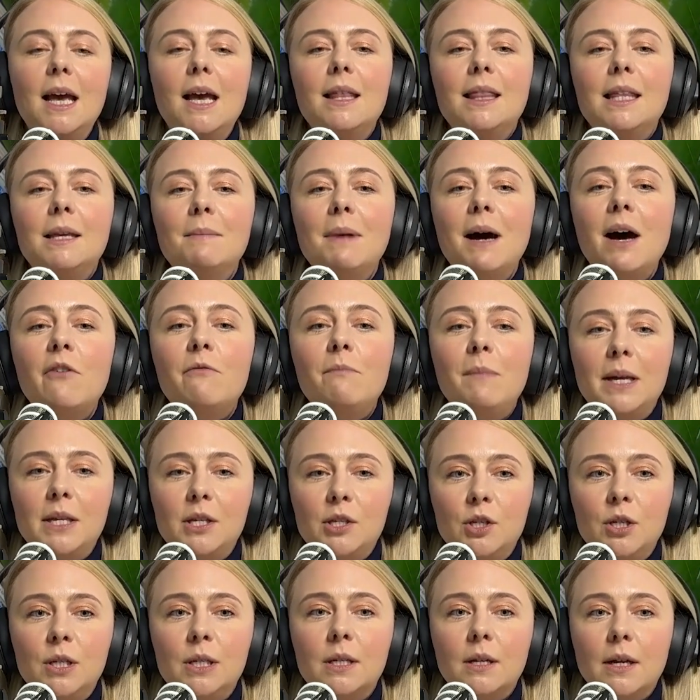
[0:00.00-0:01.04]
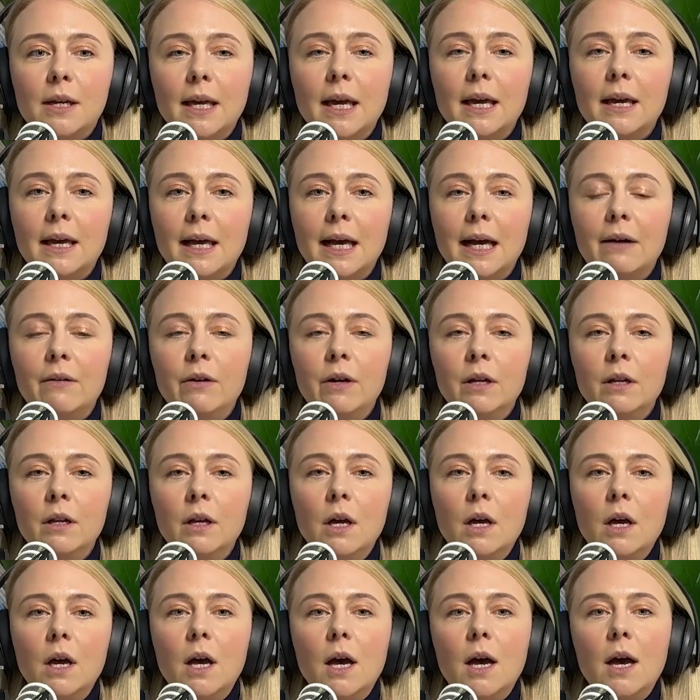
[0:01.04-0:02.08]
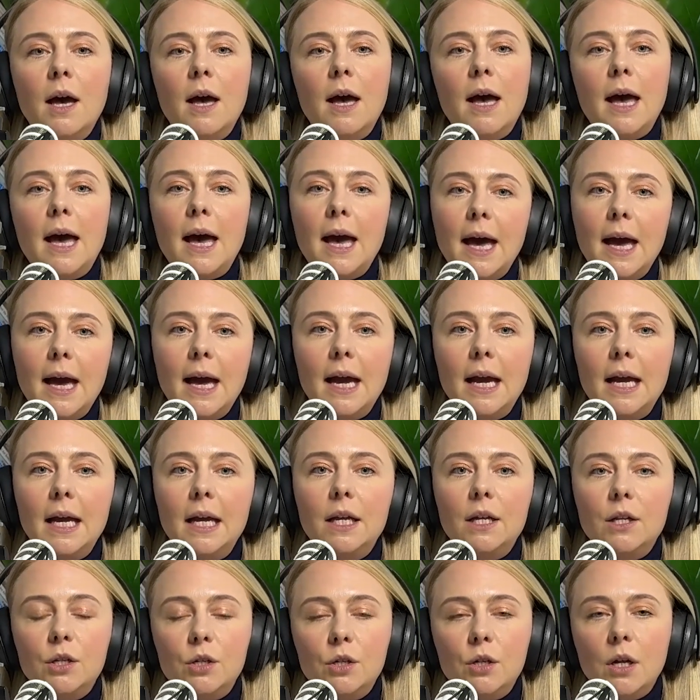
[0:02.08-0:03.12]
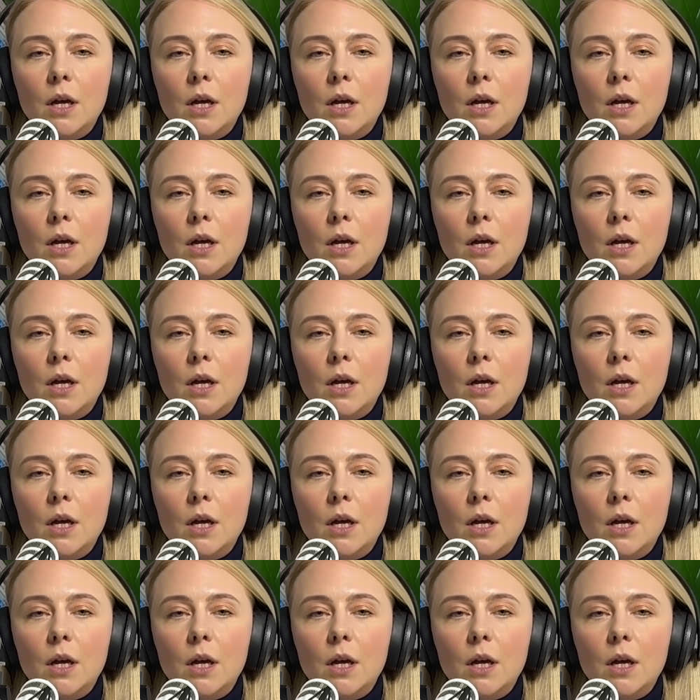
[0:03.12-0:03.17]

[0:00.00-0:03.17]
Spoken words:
The amount of messages I get, Karen, hey,